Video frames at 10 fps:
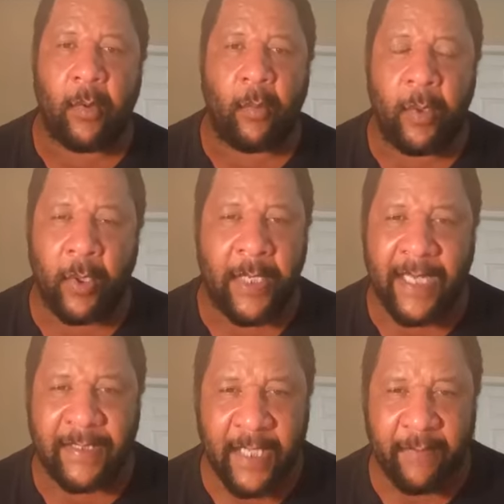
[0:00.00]
We were
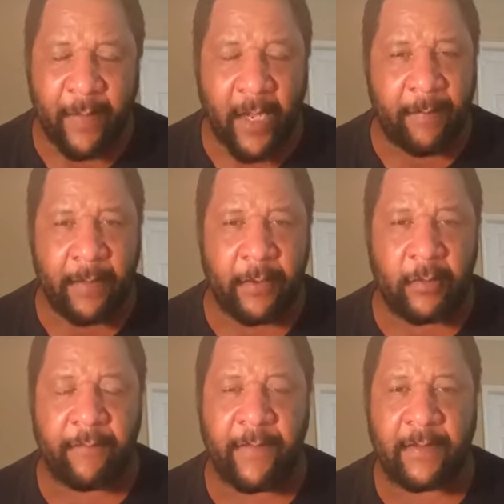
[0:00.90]
not saved by
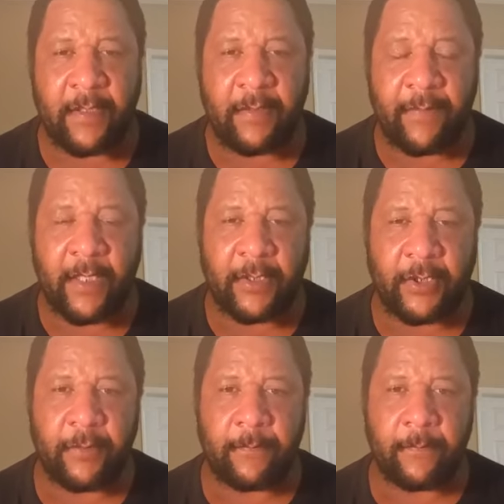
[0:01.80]
biblical faith in the flesh.